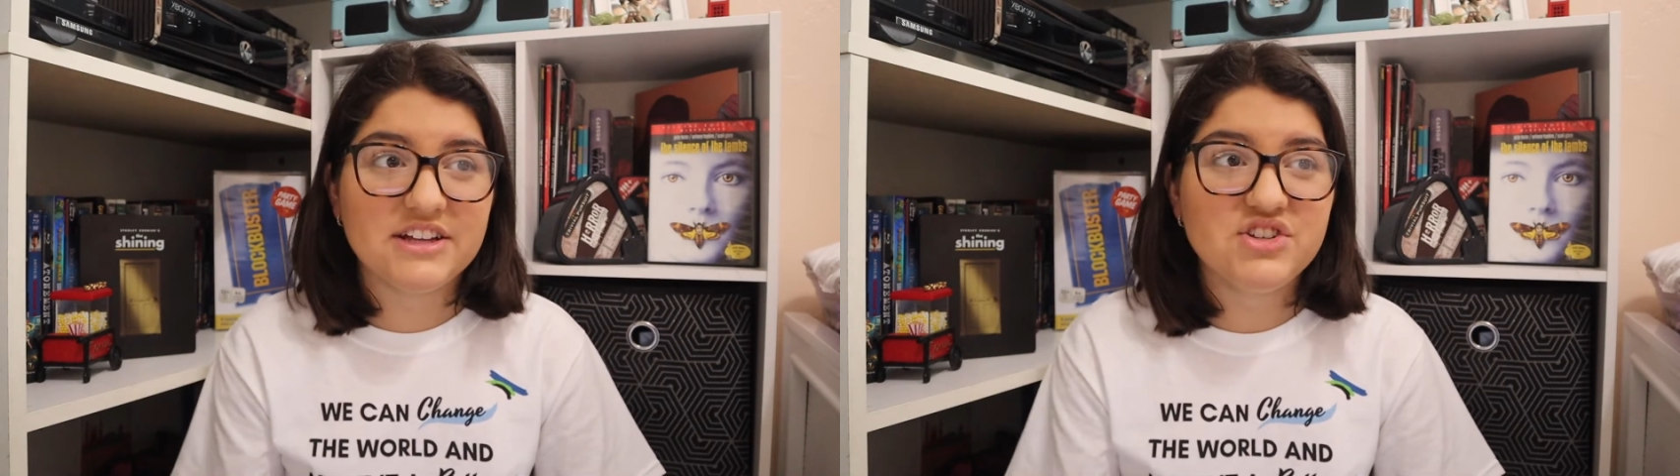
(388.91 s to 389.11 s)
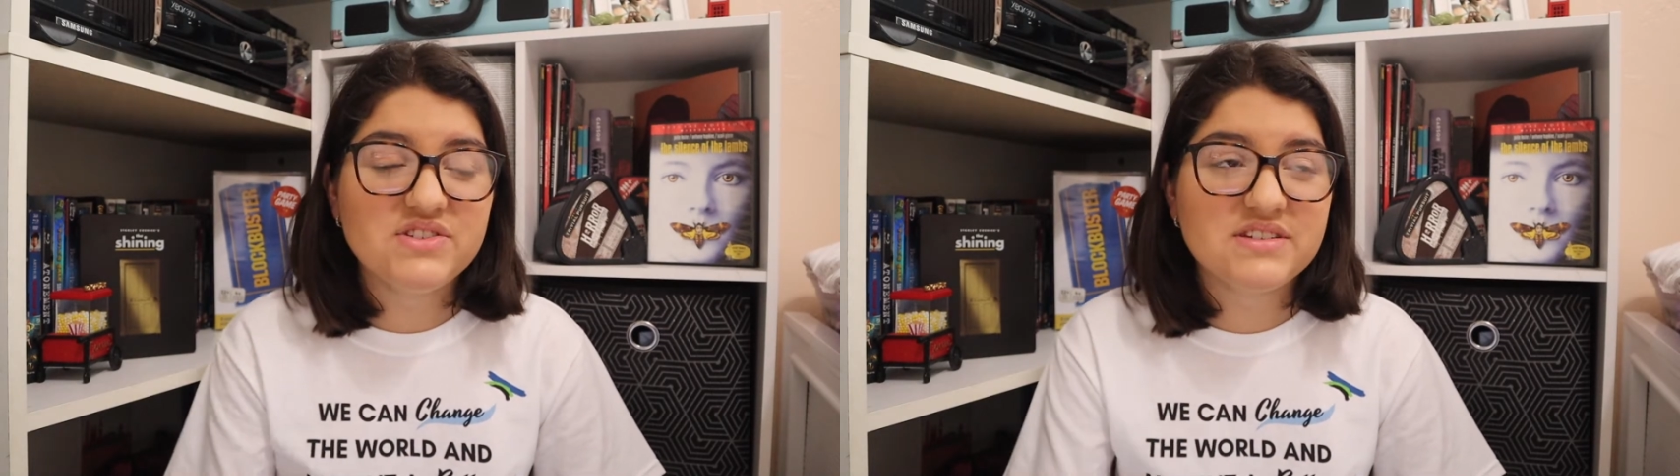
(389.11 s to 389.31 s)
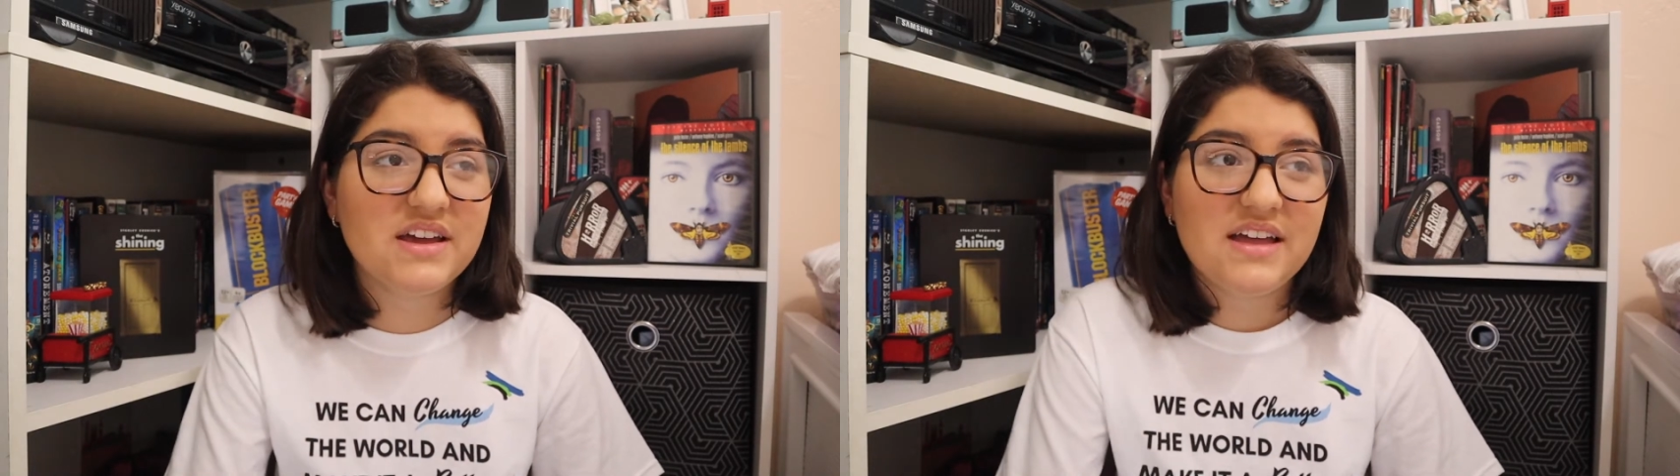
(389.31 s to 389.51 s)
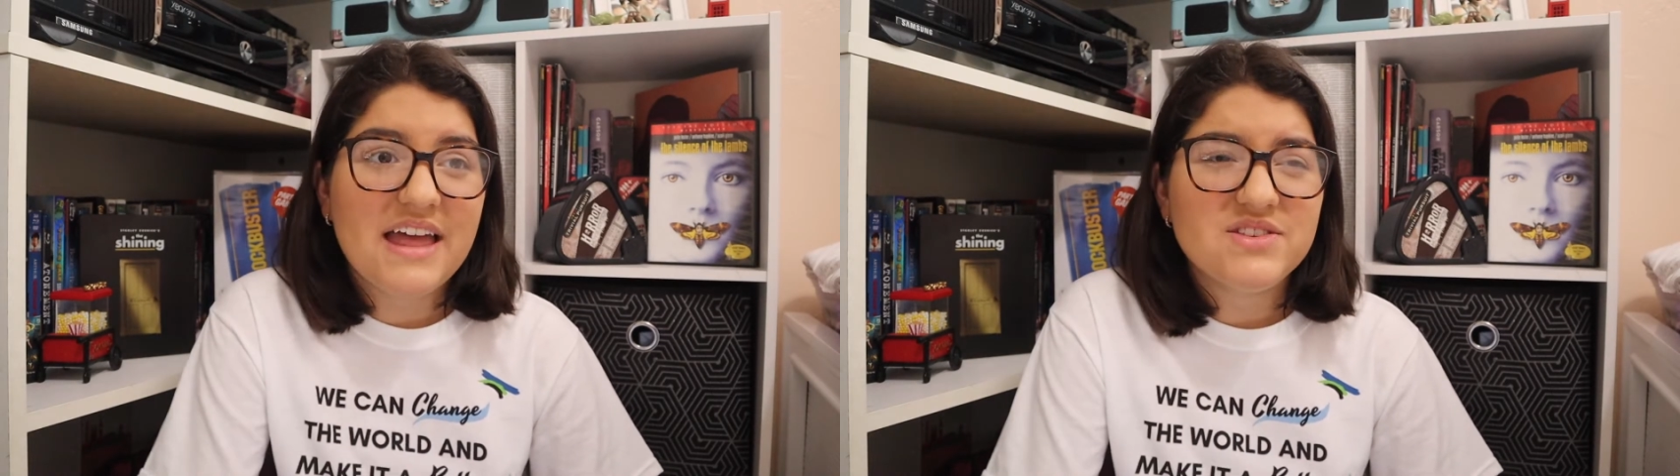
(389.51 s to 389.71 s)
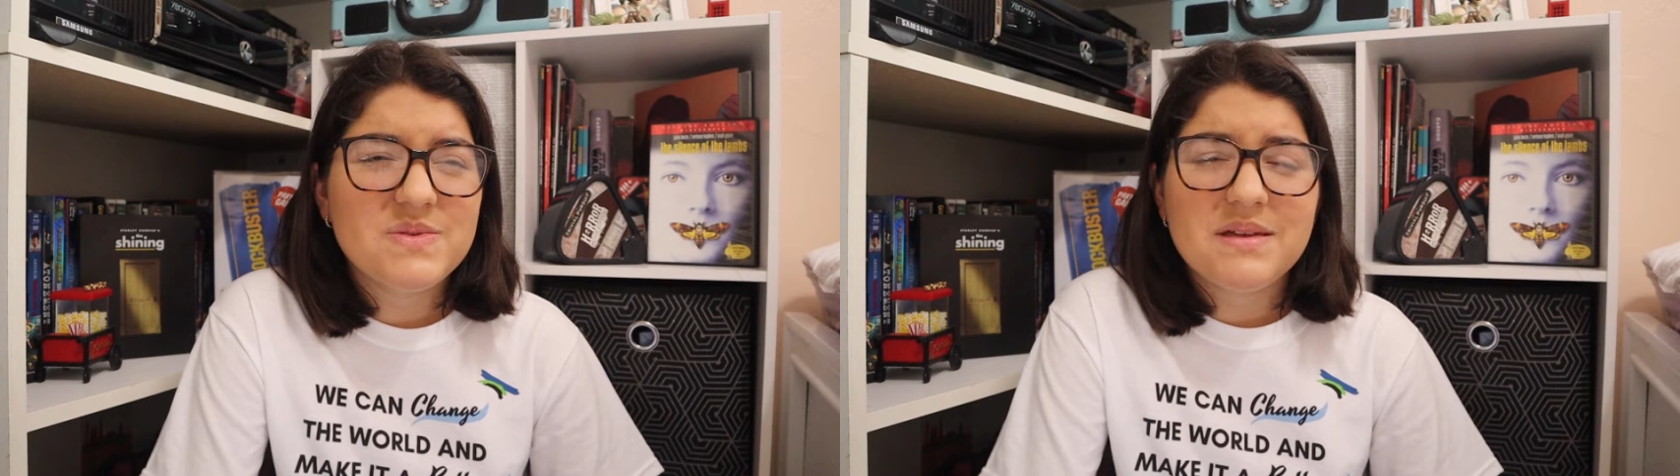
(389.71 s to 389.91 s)
it just
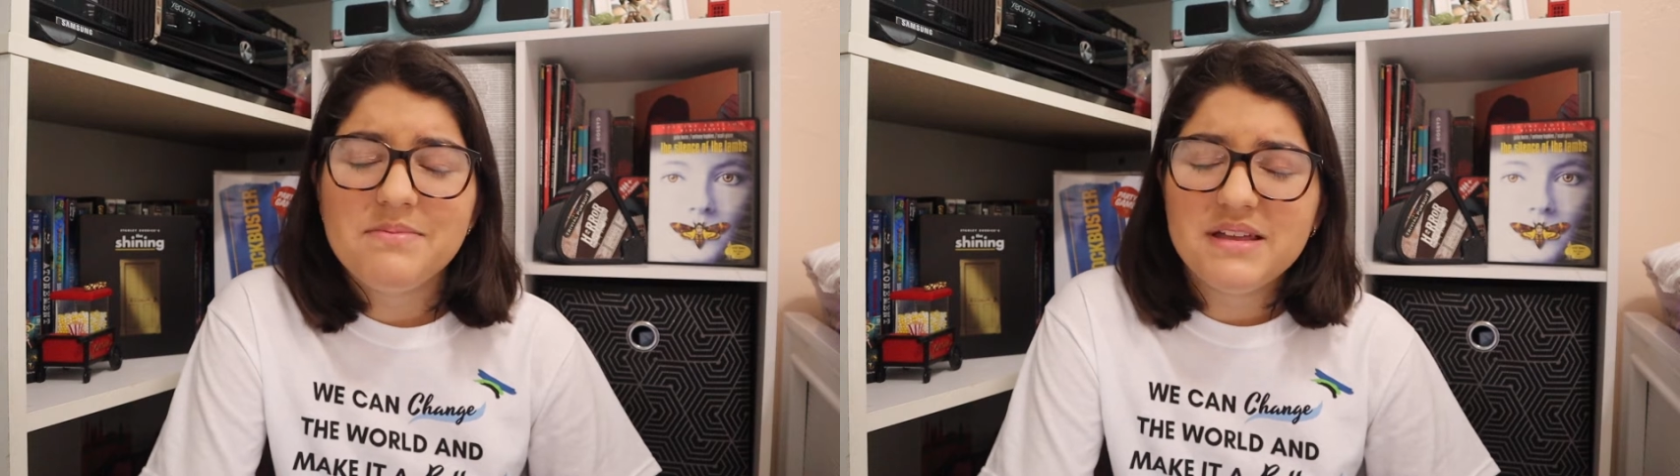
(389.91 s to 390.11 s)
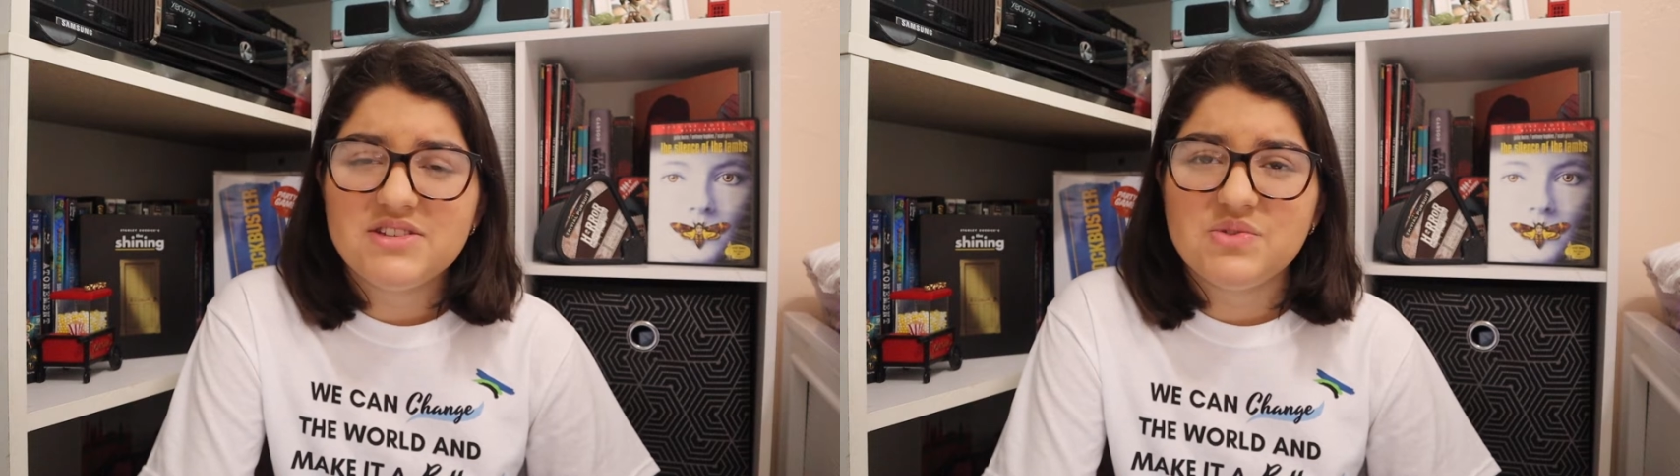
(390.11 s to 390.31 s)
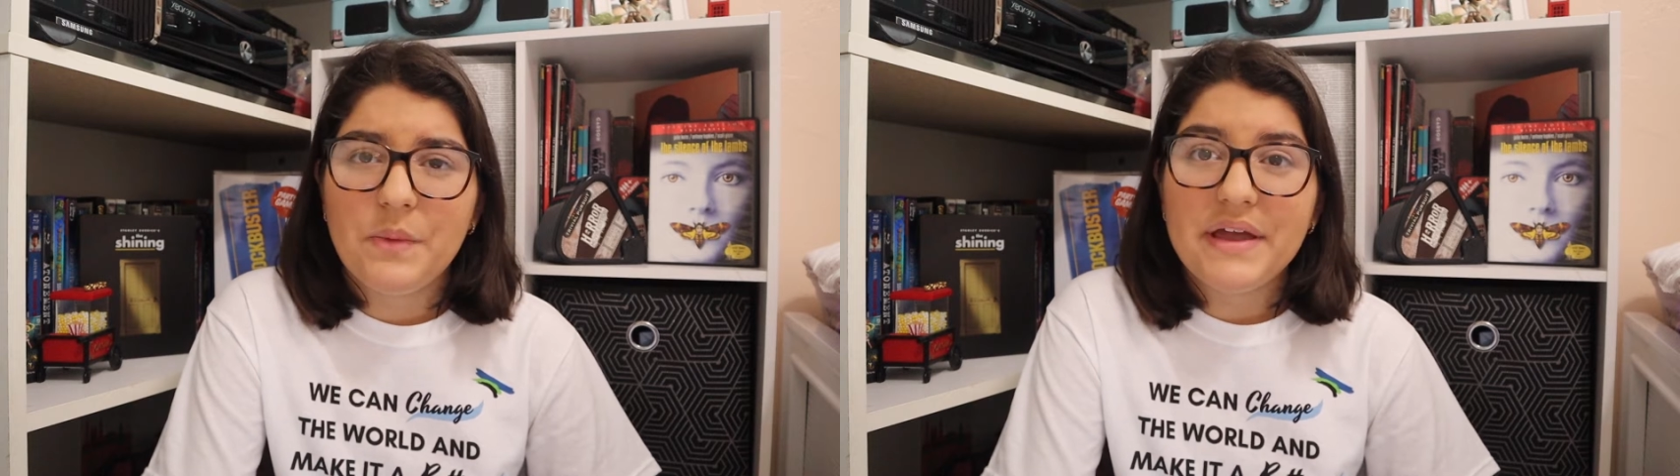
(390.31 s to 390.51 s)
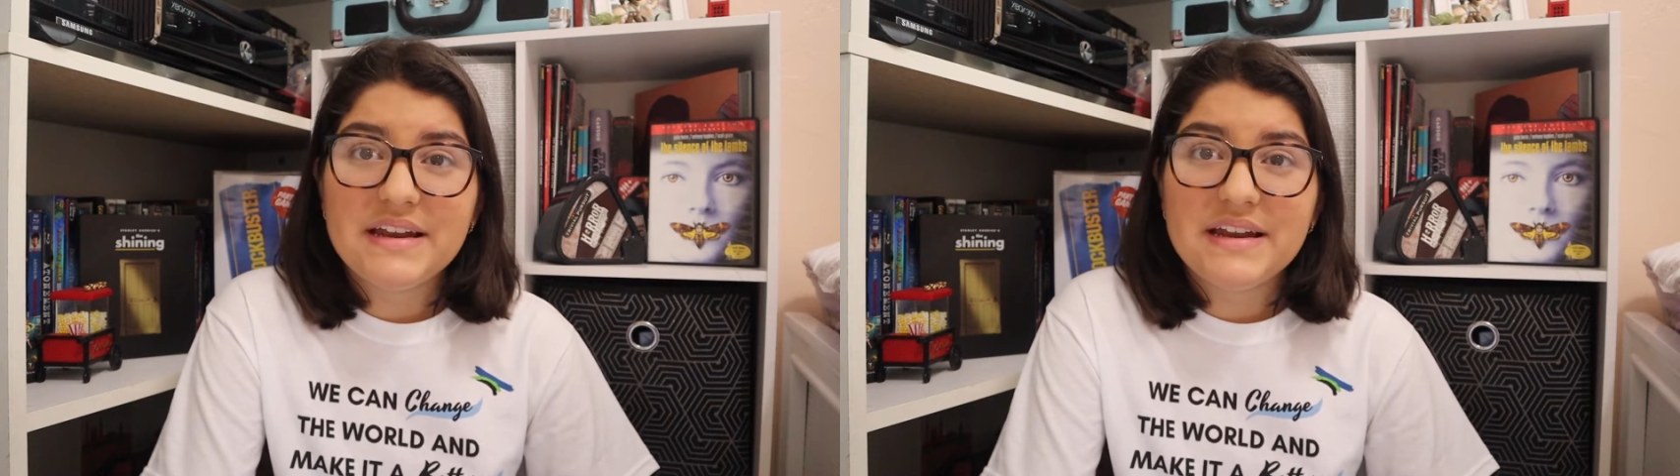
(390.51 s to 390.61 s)
ends with them being sweet,